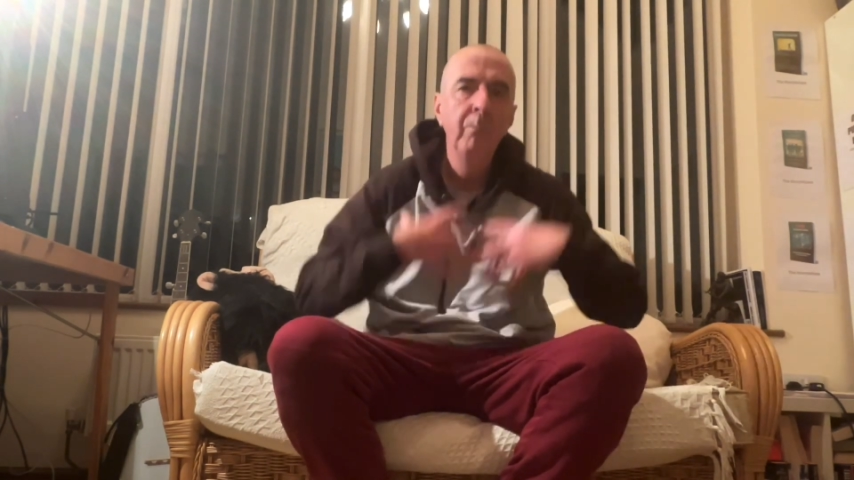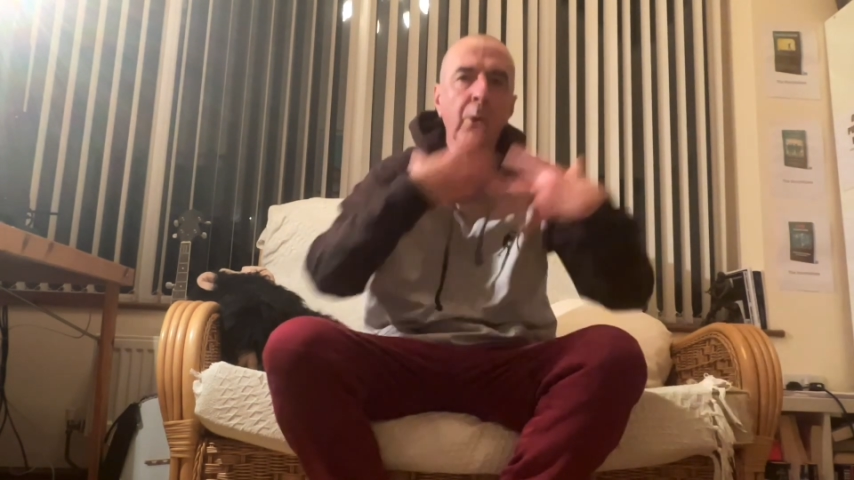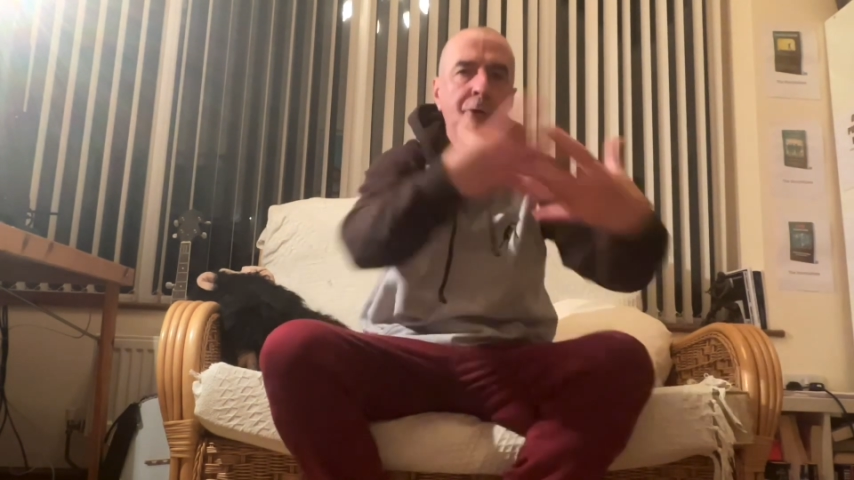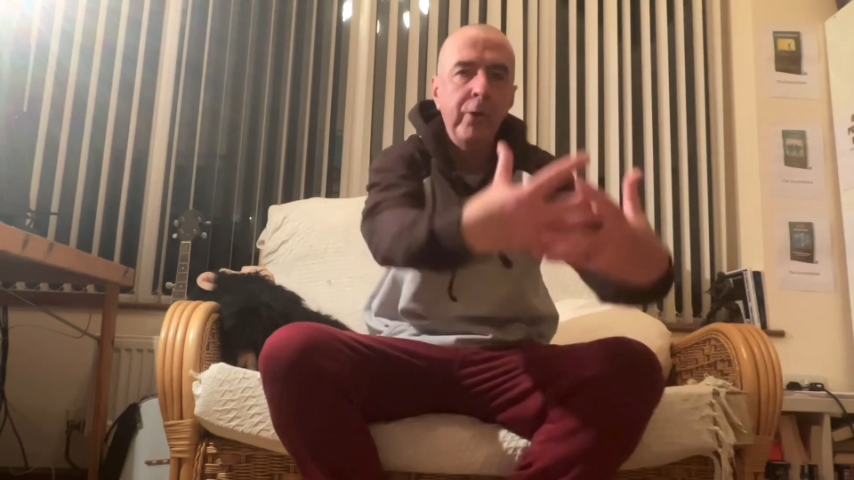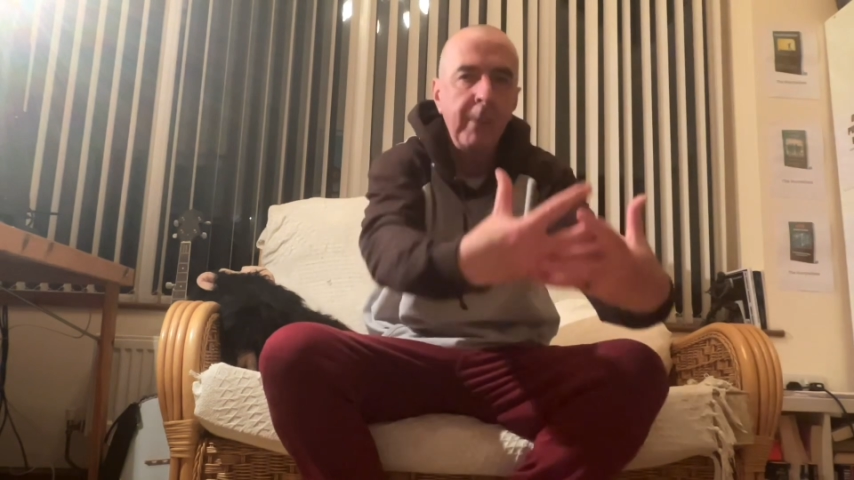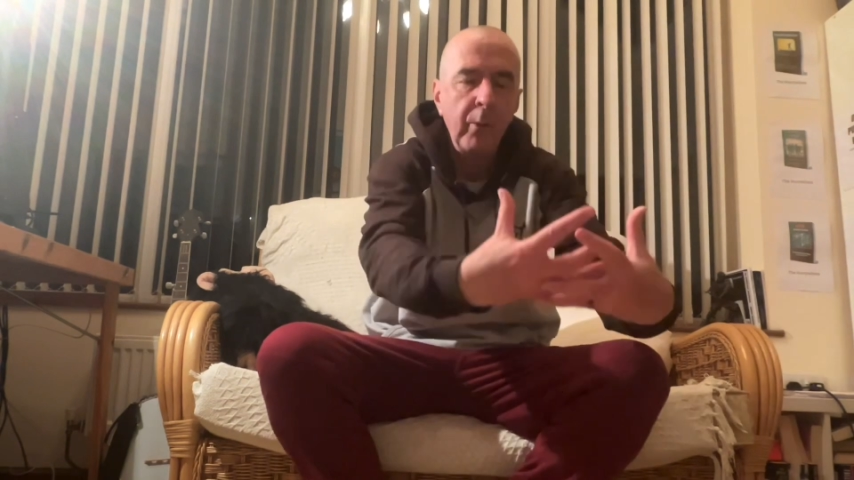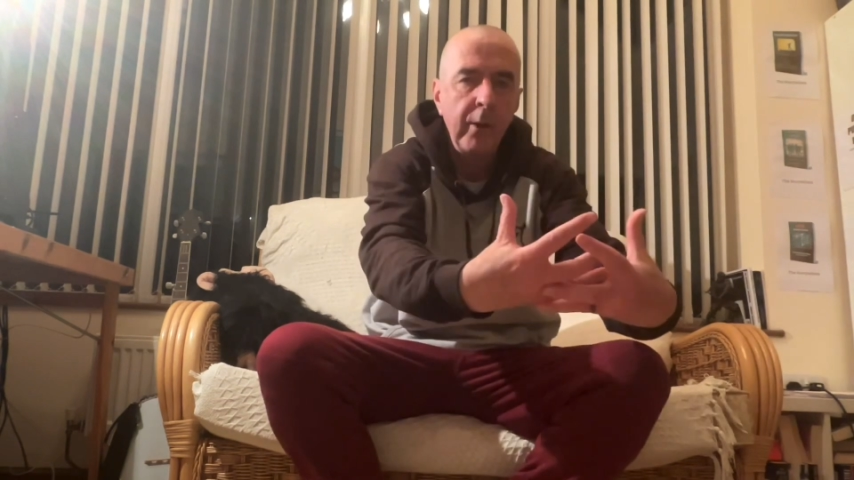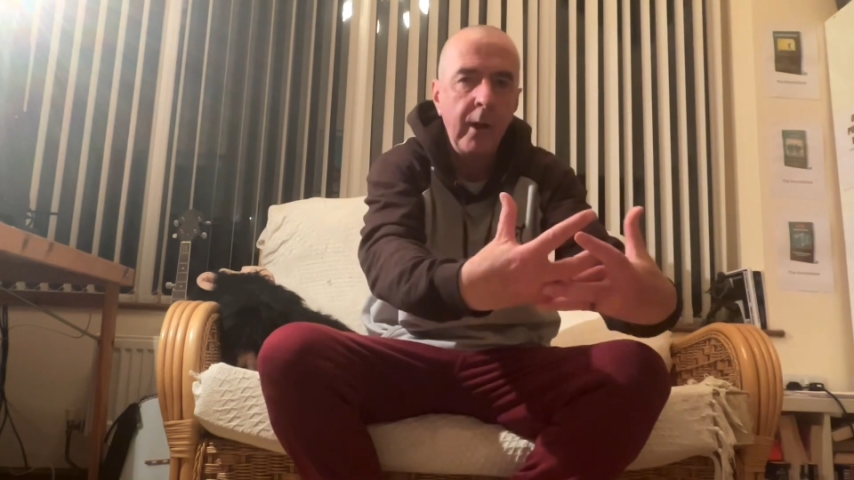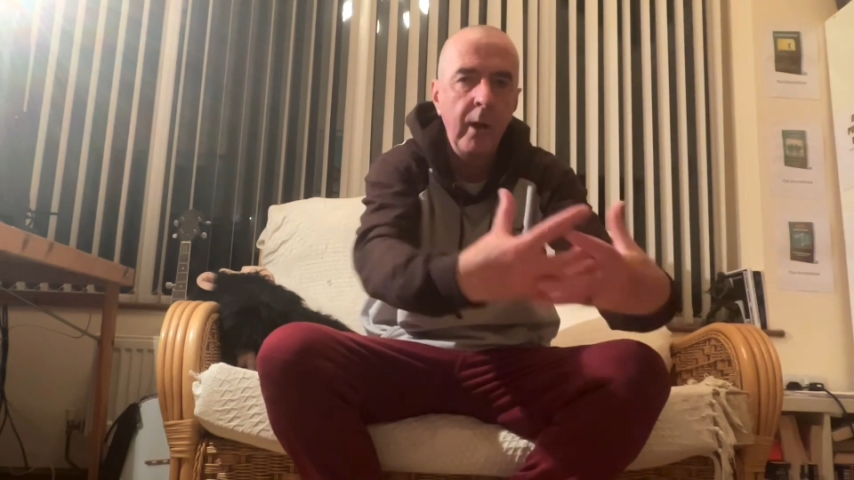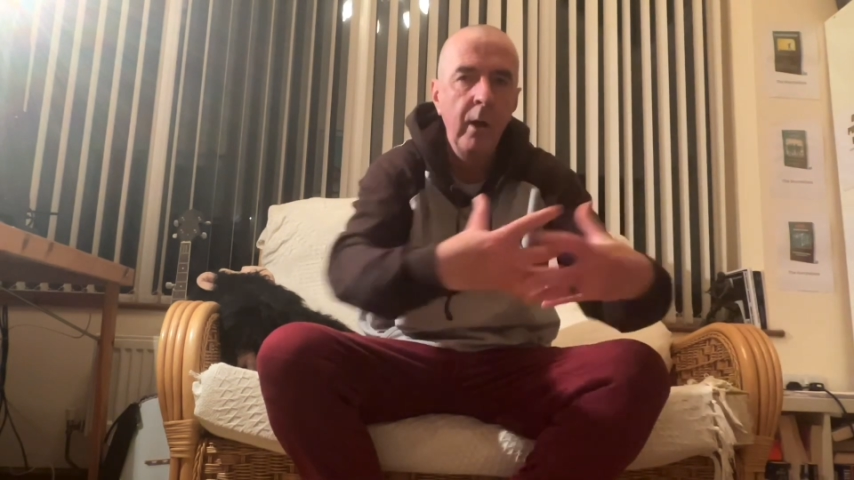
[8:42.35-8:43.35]
push them out
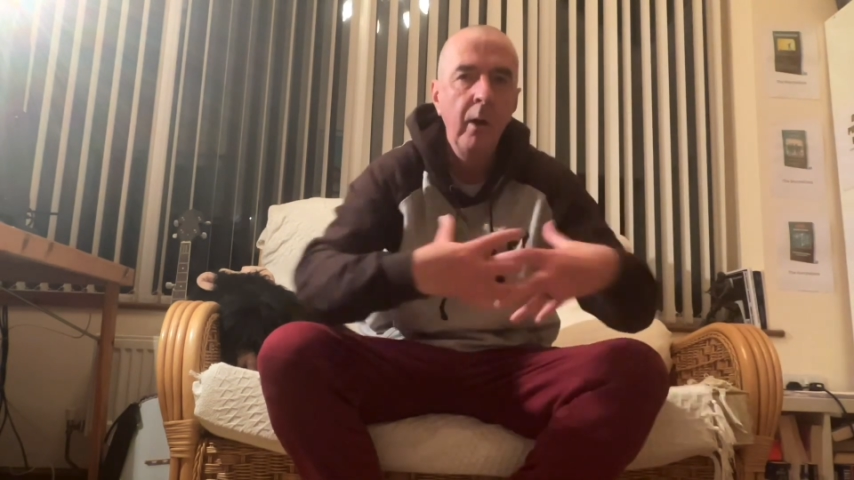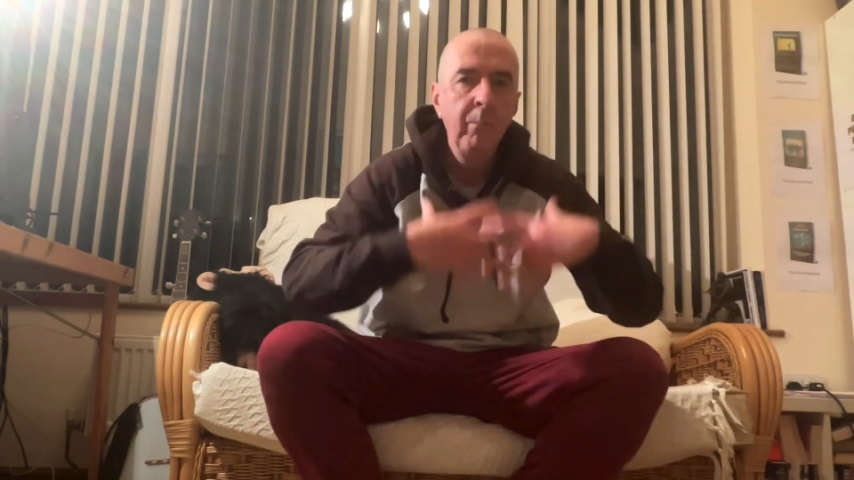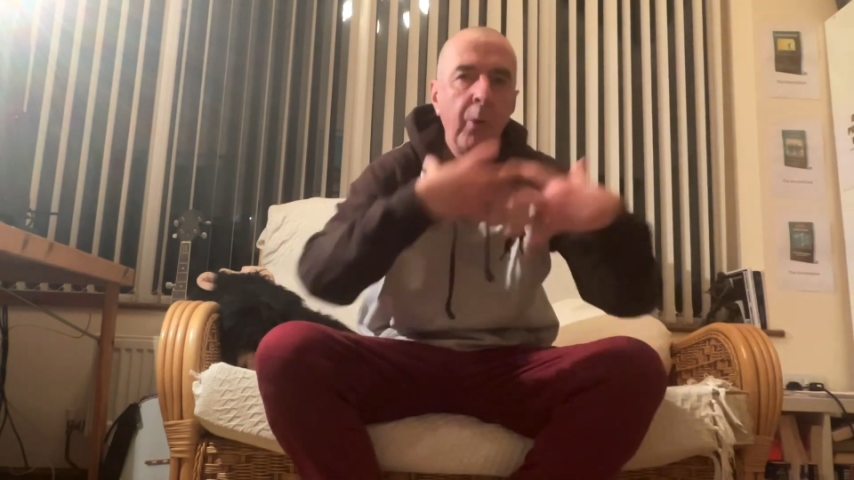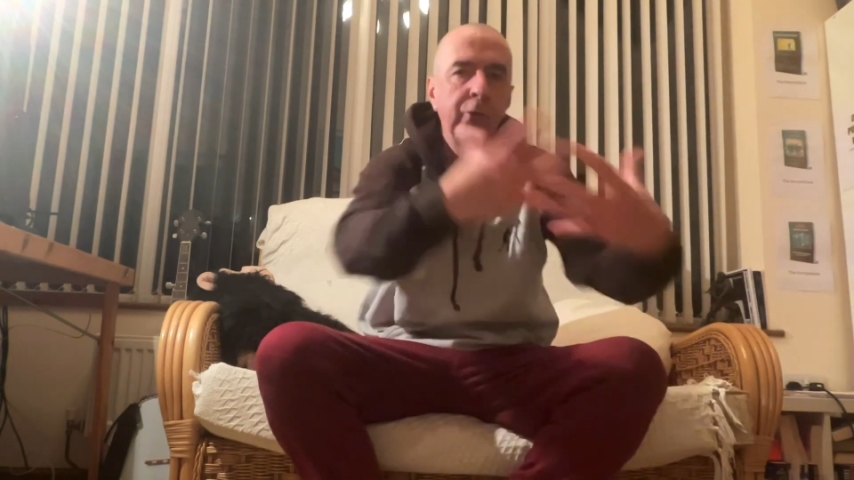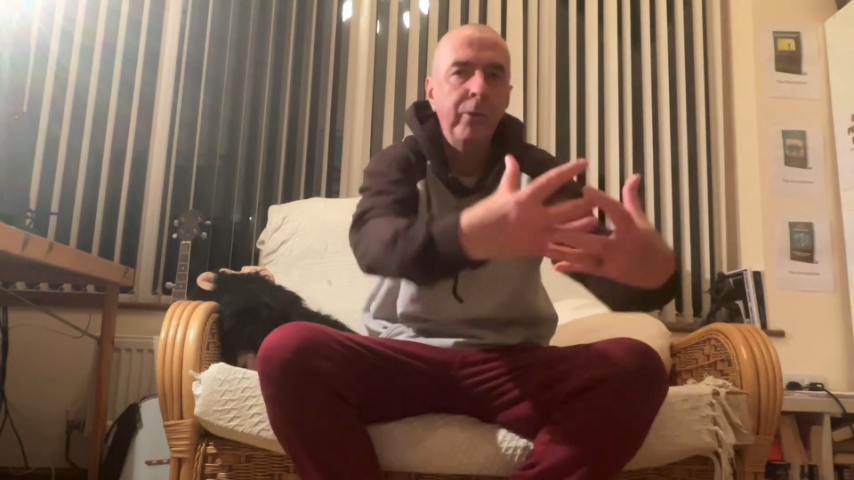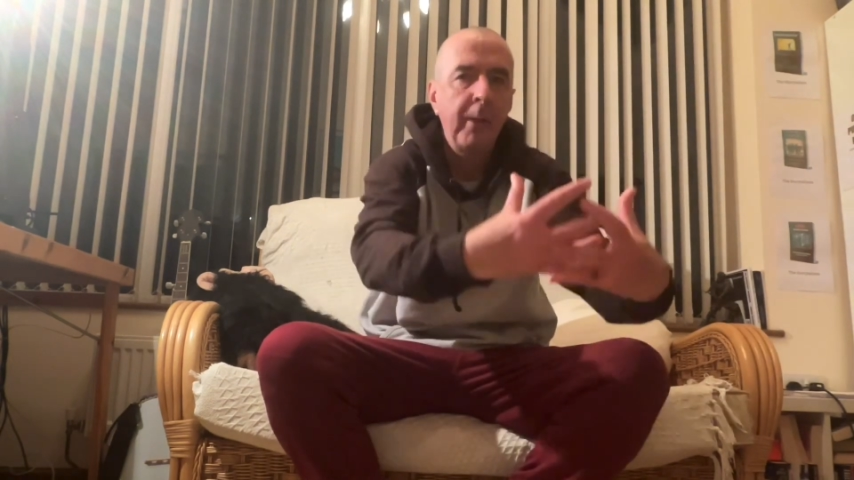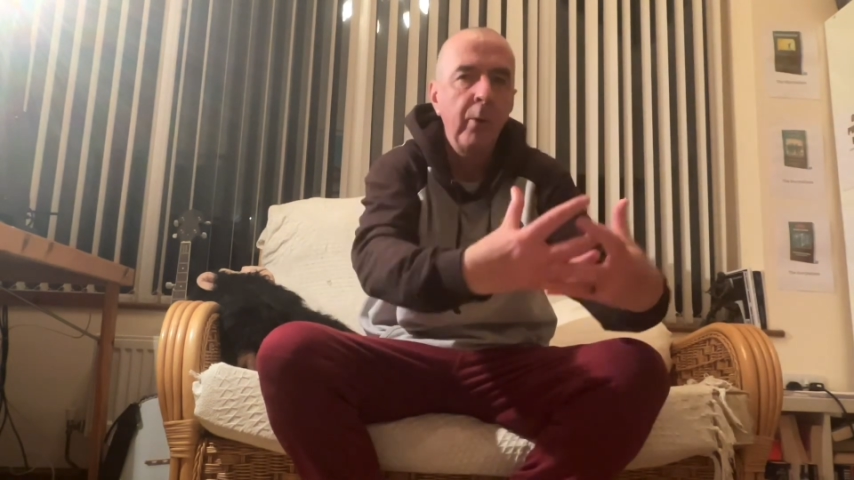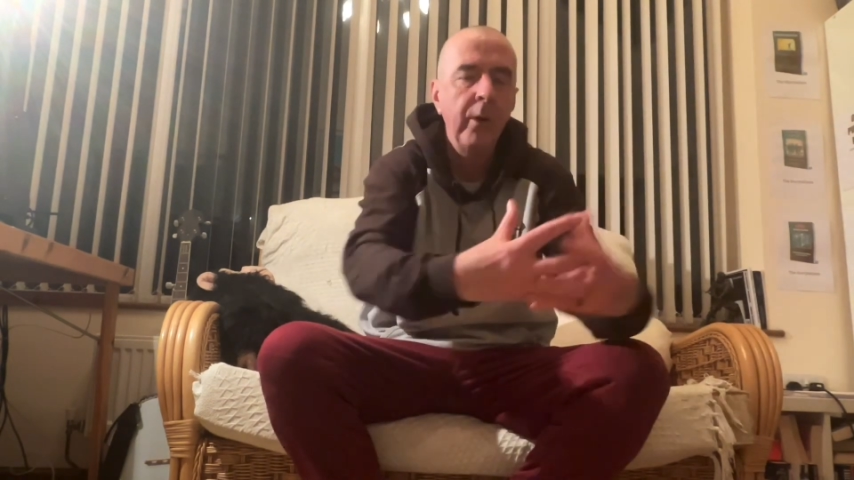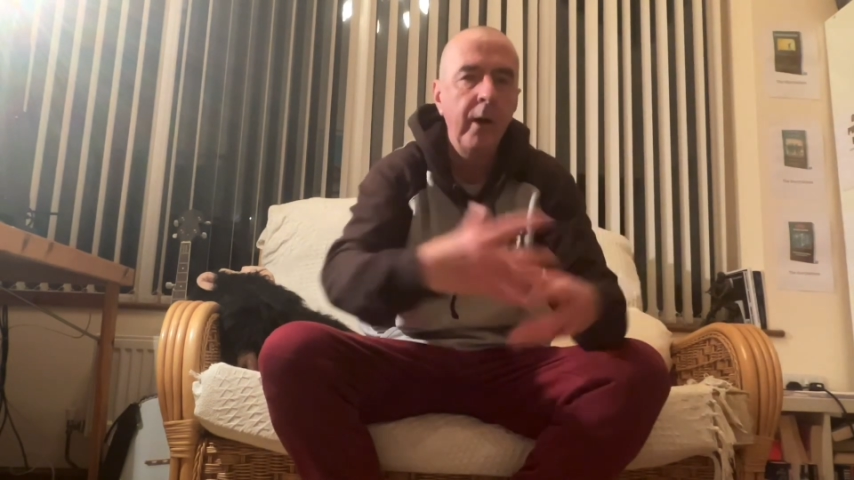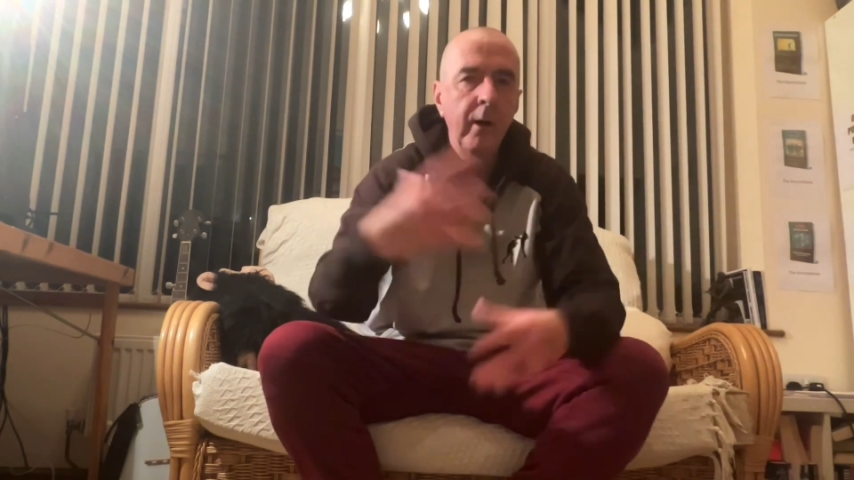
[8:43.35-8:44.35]

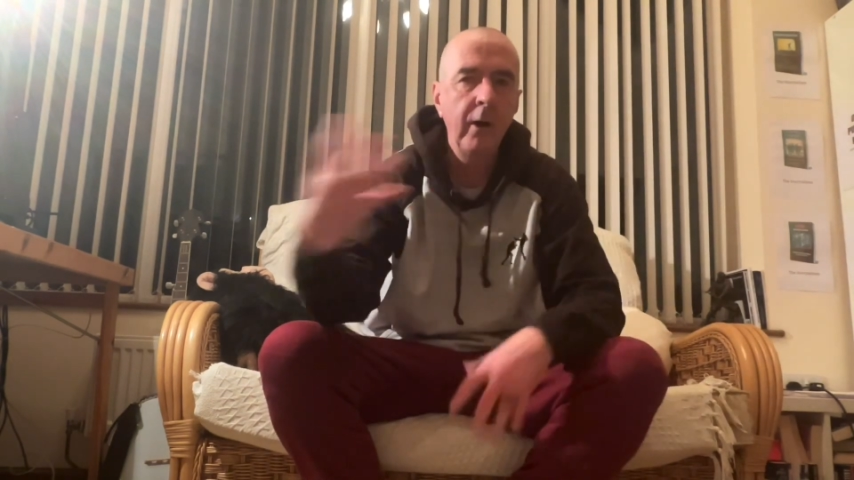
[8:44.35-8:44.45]
there,